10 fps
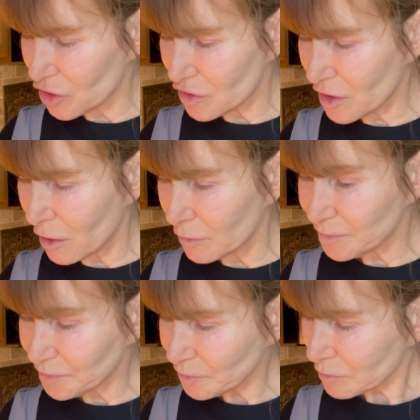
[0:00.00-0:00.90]
So
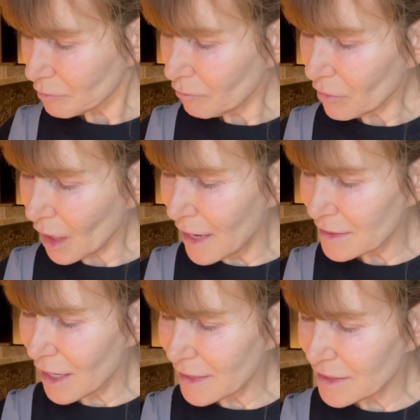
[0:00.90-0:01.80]

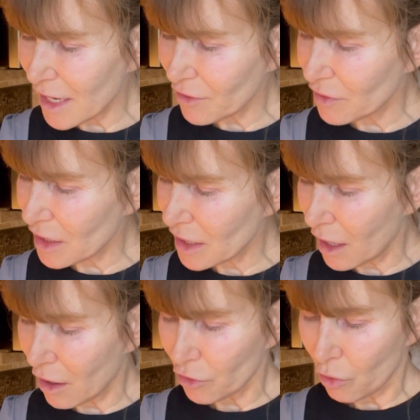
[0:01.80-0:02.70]
as I take
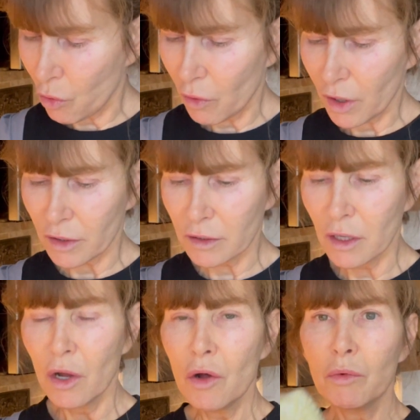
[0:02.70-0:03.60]
the corn,
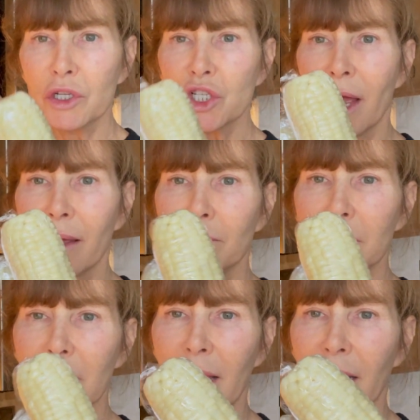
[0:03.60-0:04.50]
which I'm
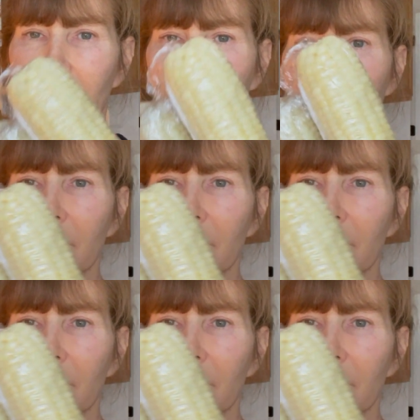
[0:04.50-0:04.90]
letting